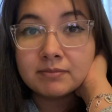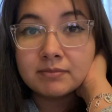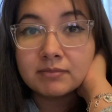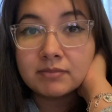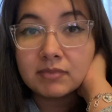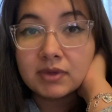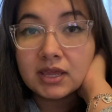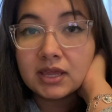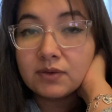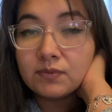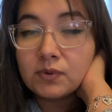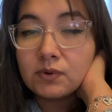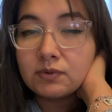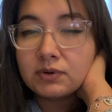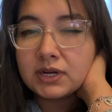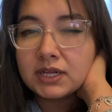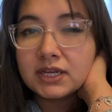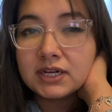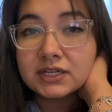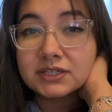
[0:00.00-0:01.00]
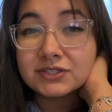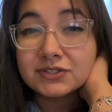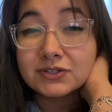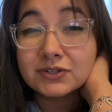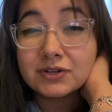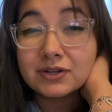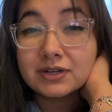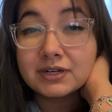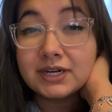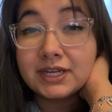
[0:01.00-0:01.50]
he won't need
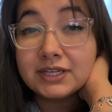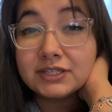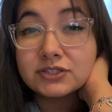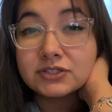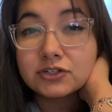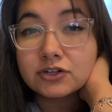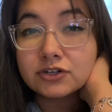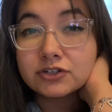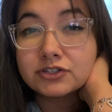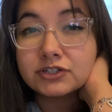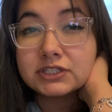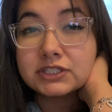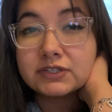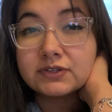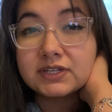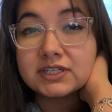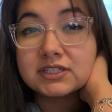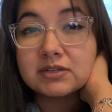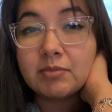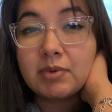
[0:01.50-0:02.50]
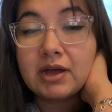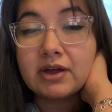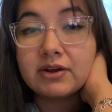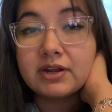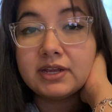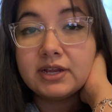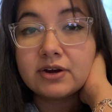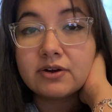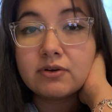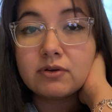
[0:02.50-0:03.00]
surgery until he's about a
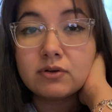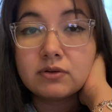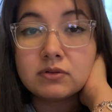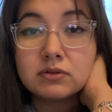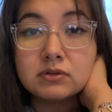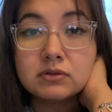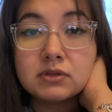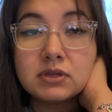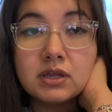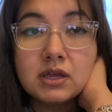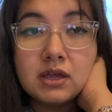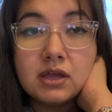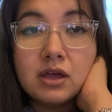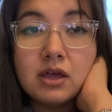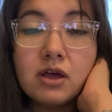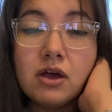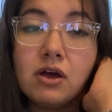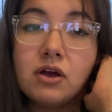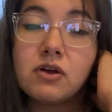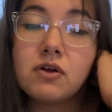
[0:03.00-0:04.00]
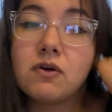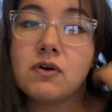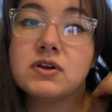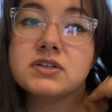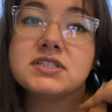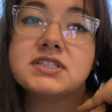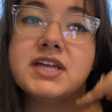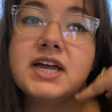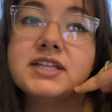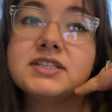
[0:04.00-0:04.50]
year old. Of course,
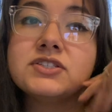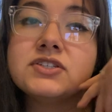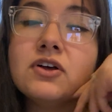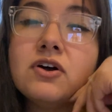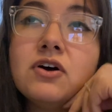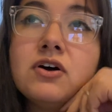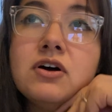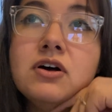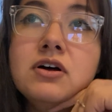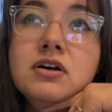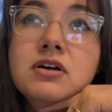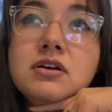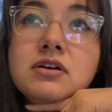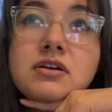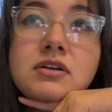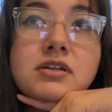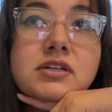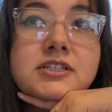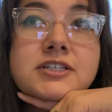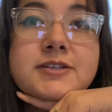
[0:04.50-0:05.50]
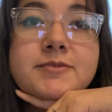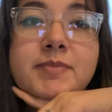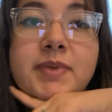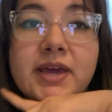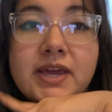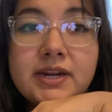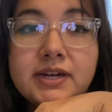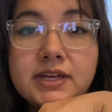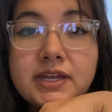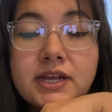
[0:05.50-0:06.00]
that's all
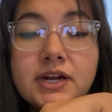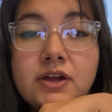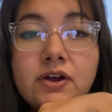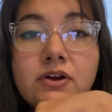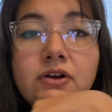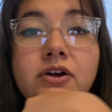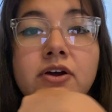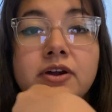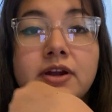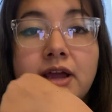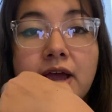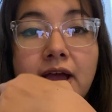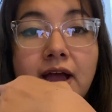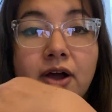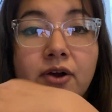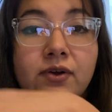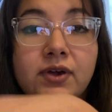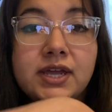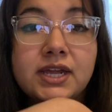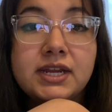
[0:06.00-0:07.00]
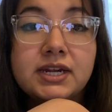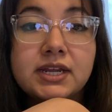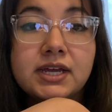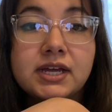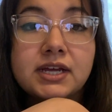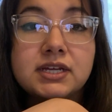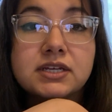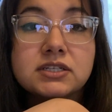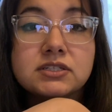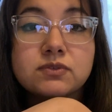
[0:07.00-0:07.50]
dependent on how he
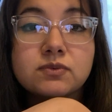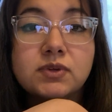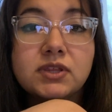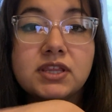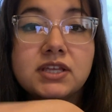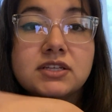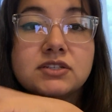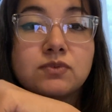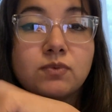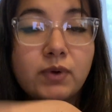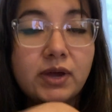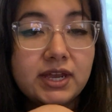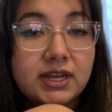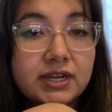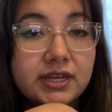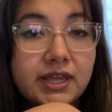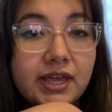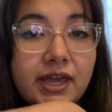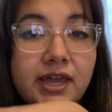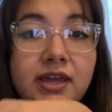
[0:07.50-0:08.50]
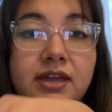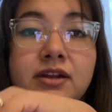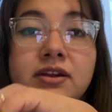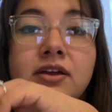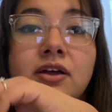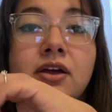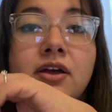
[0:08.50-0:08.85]
does with his weight gain,